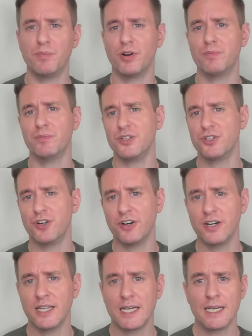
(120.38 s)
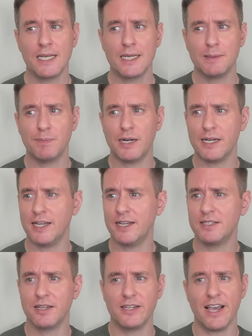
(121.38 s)
bourbon matured, but
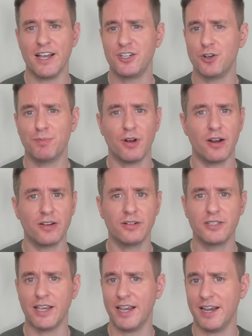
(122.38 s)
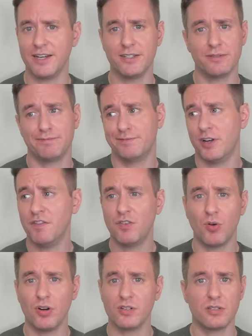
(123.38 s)
it's a Diageo product, and of
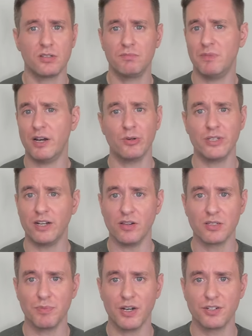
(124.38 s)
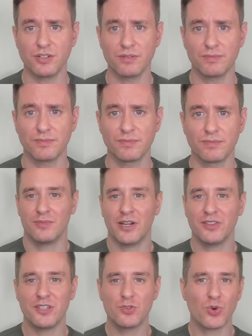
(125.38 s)
course, they don't tell us much.
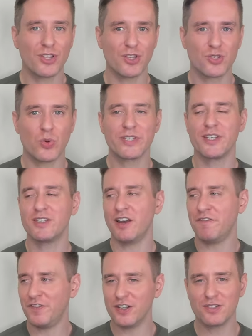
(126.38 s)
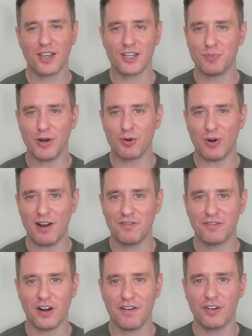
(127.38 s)
Now this is one of those whiskeys, it feels like it's been around
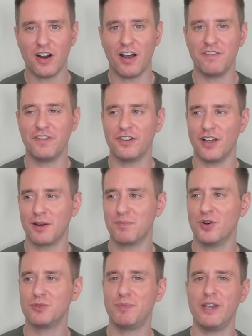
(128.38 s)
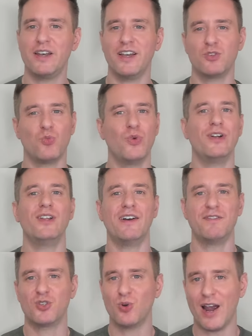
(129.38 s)
forever. I feel like most peat heads will
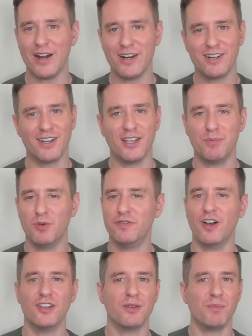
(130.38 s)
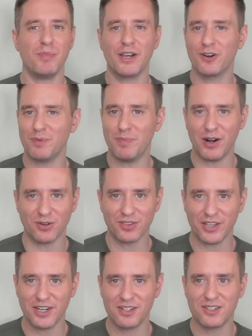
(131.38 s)
have tried it and then moved on to bigger and better
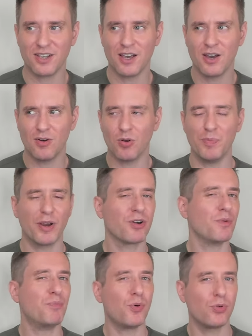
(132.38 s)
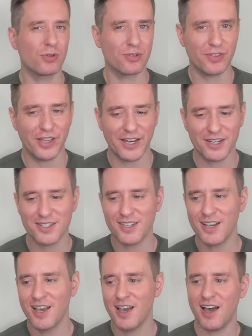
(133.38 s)
things, or bigger and bolder
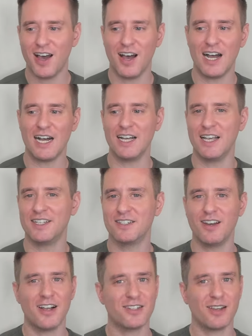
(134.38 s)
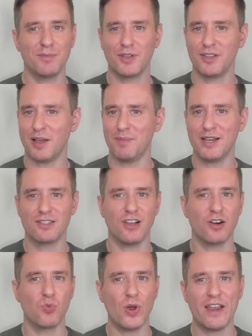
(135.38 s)
things. Uh, it's not something that makes a
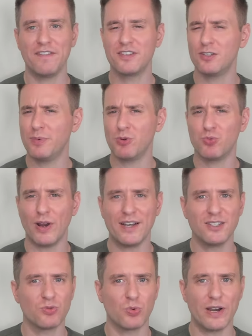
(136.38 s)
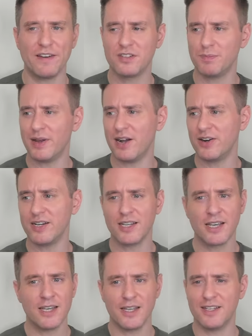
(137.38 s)
lot of waves. Nobody rants and raves about it.
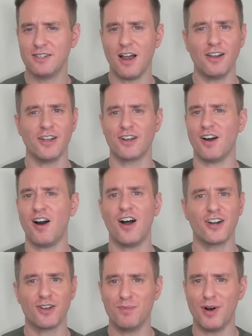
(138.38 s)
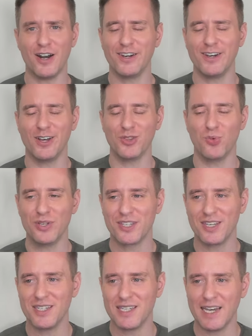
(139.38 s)
It's not like a hot commodity on the
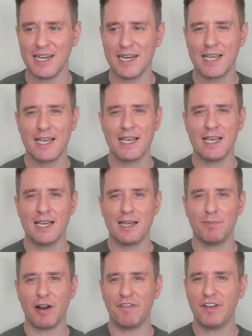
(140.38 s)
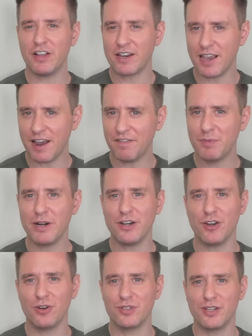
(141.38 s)
whiskey scene, but I feel like everybody
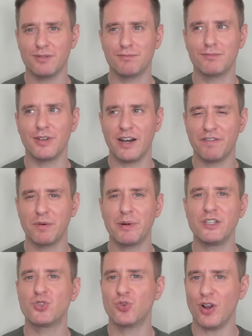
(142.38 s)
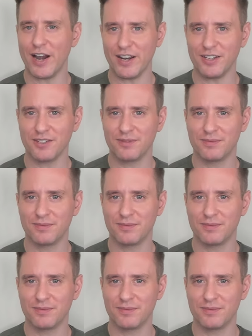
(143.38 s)
knows it and everybody's tried it.